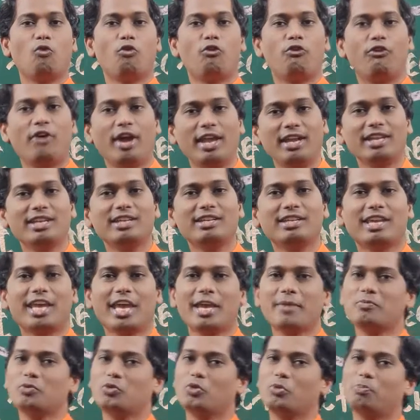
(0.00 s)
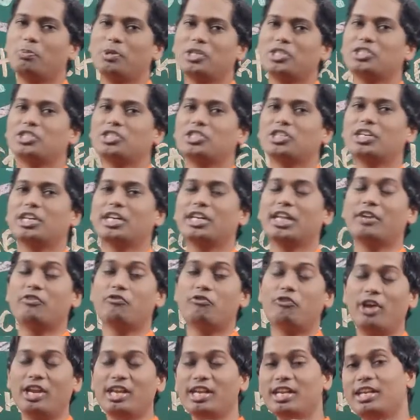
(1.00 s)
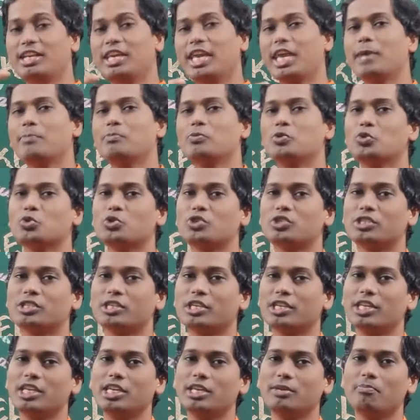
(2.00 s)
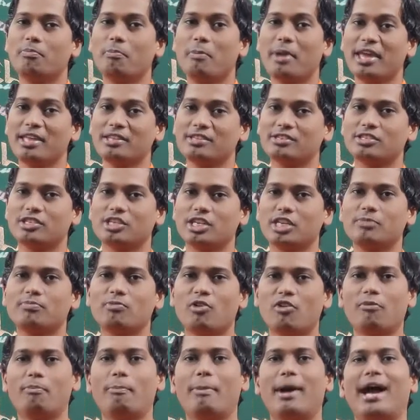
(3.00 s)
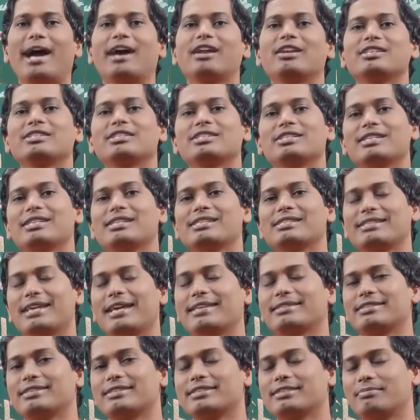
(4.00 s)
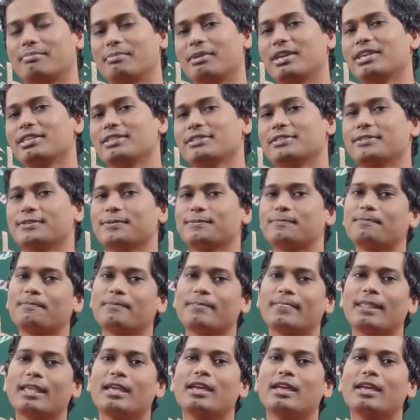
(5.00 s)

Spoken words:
When it came to picture and when it came to mainstream of biological sciences means,